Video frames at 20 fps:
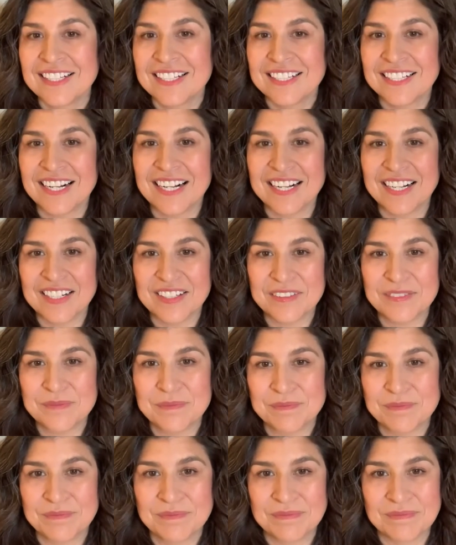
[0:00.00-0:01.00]

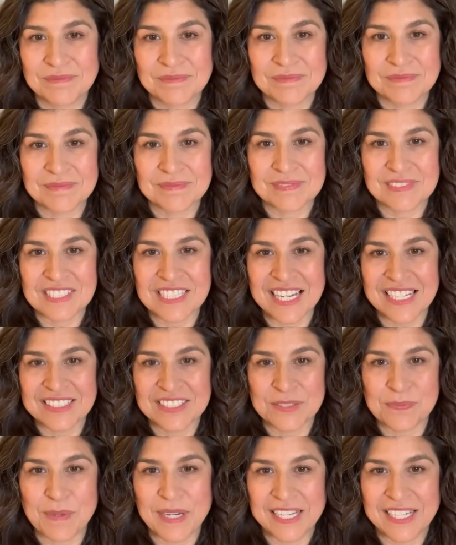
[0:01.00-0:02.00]
Um,
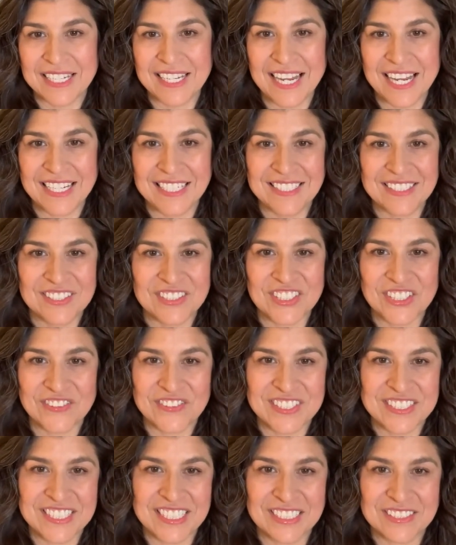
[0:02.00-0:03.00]
that's my 80 show
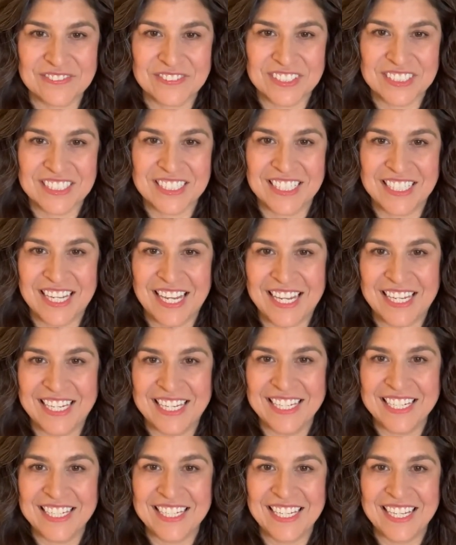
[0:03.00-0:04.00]
and tell for
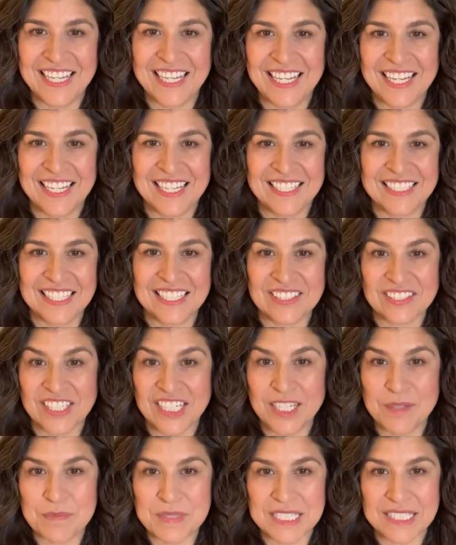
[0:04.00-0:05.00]
today, and I'll
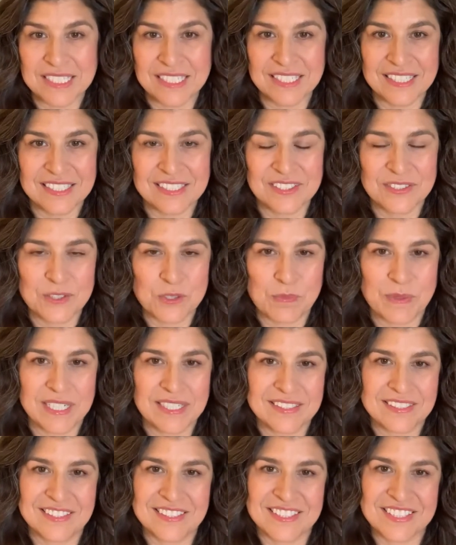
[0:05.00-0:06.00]
keep digging in those
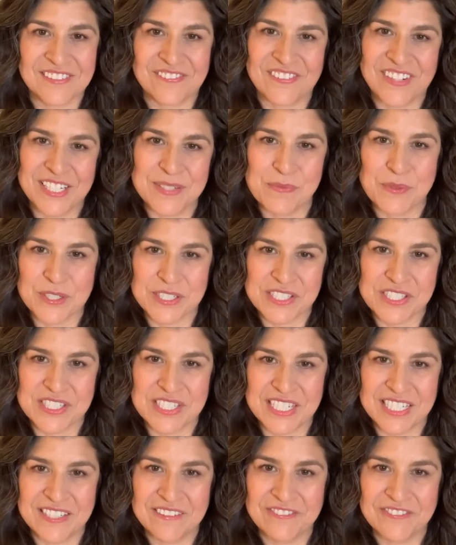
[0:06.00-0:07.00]
boxes to find more
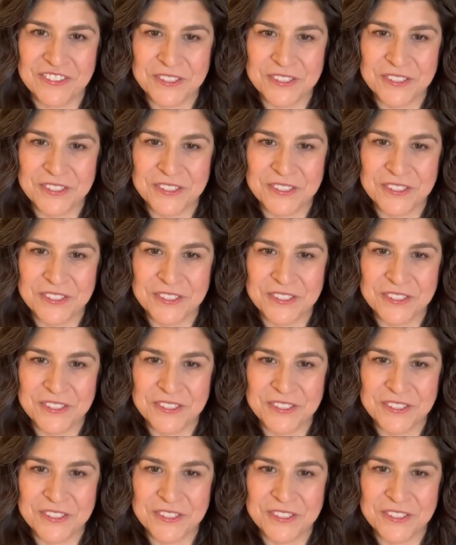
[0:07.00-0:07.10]
stuff.